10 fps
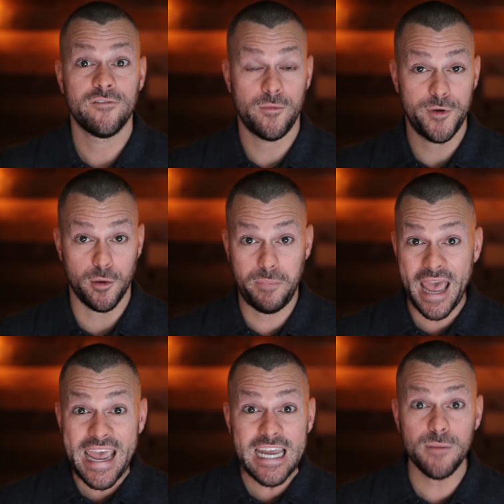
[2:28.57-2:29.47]
from your
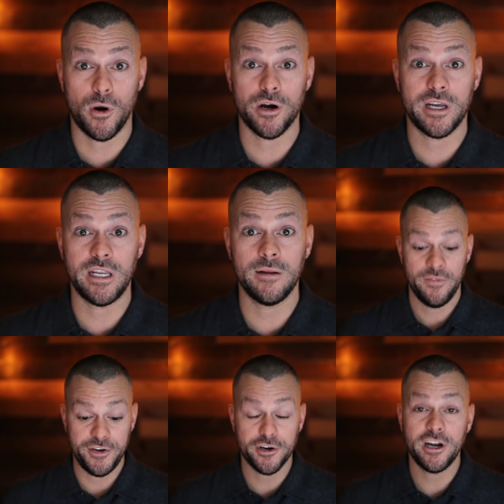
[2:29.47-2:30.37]
paid marketing,
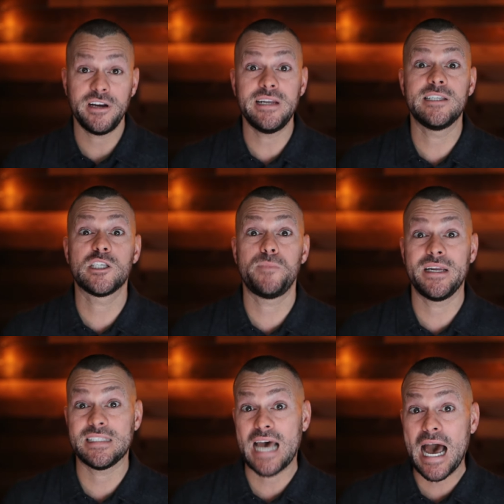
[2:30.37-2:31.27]
then you're going to need to
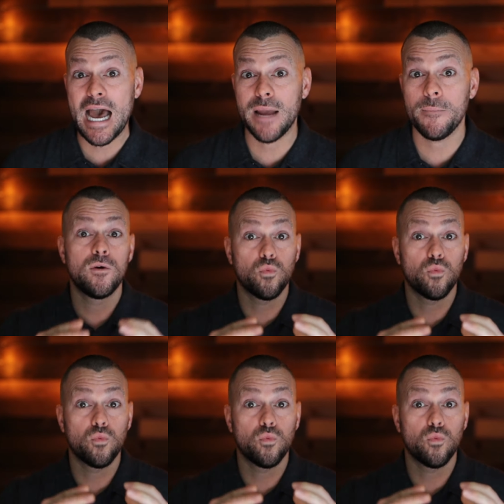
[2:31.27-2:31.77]
spend time